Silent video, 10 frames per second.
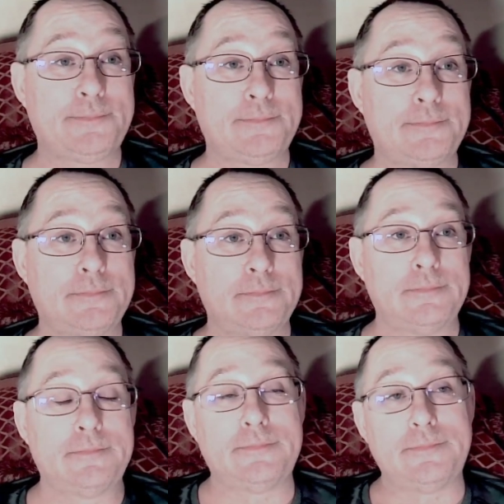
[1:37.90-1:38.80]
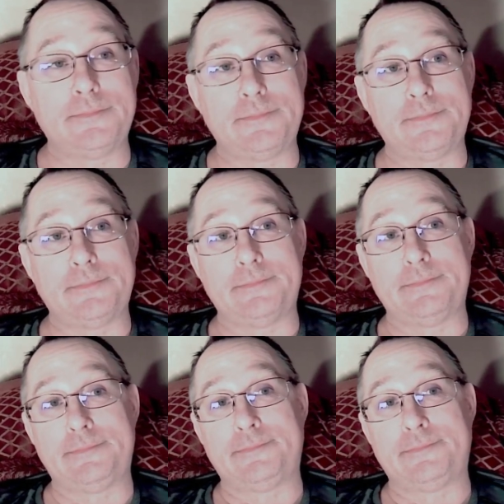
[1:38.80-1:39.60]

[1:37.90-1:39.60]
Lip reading: No one is speaking in this clip.